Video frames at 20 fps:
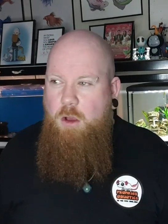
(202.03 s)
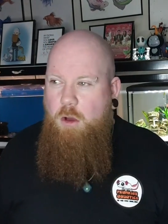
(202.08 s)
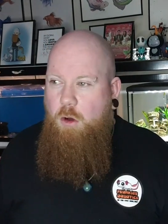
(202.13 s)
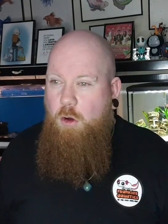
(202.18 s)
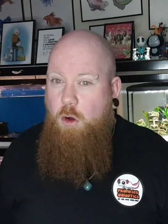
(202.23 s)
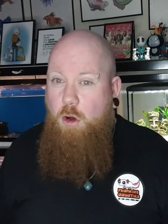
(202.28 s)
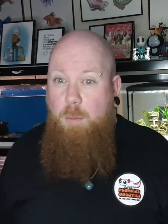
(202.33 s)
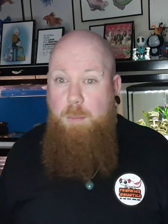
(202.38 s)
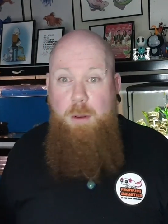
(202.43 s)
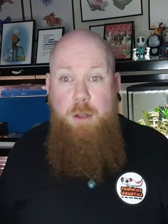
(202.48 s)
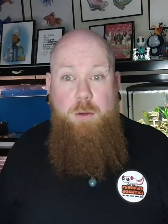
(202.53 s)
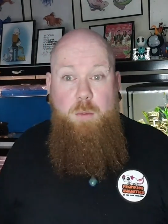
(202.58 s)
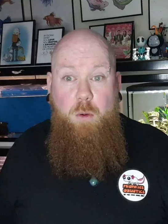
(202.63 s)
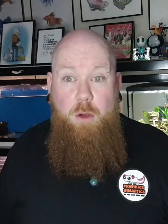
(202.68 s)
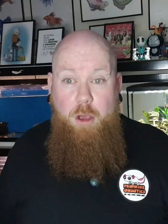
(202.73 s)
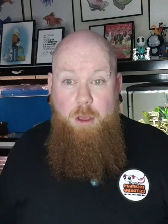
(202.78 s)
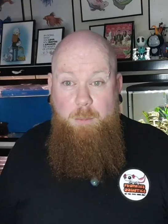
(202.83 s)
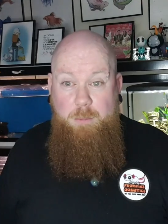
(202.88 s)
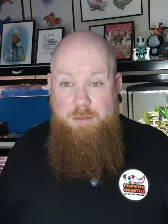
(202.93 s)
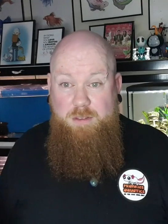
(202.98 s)
or
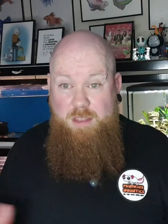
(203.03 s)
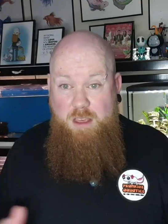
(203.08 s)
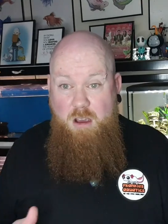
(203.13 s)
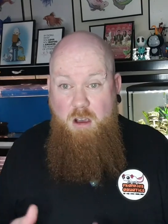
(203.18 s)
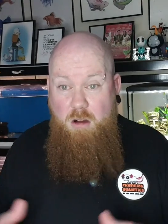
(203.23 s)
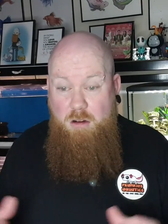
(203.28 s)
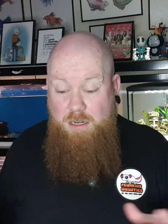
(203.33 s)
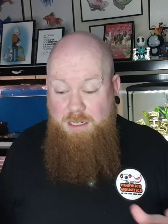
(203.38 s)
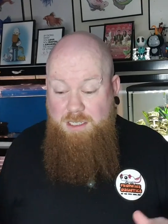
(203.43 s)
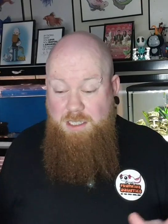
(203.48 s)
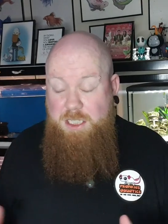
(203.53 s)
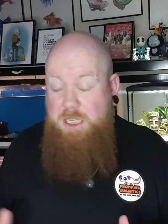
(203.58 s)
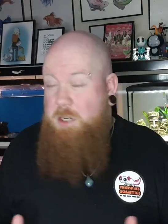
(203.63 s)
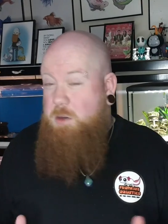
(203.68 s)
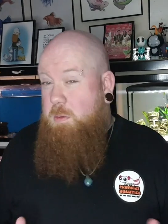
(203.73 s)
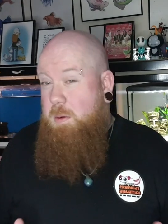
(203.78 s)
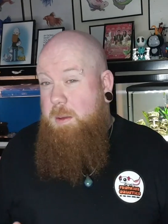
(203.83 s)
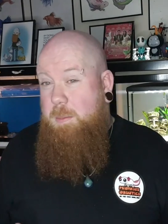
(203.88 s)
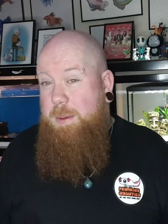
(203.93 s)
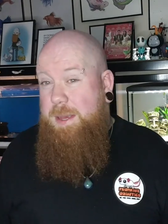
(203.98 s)
bloodworms, they are
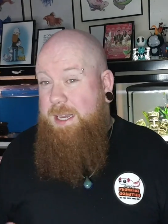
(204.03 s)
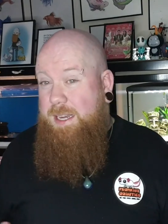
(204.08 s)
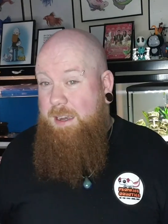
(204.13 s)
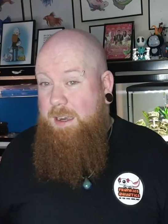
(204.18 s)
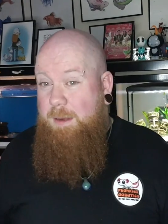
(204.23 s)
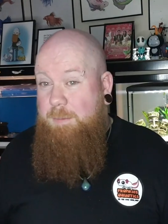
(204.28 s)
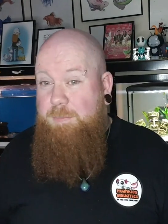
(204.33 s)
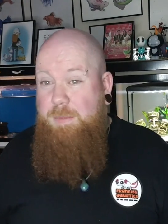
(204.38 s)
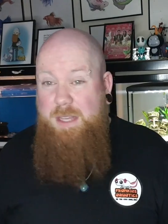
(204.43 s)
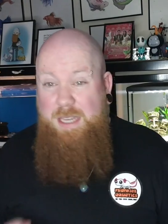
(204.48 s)
considerably bigger.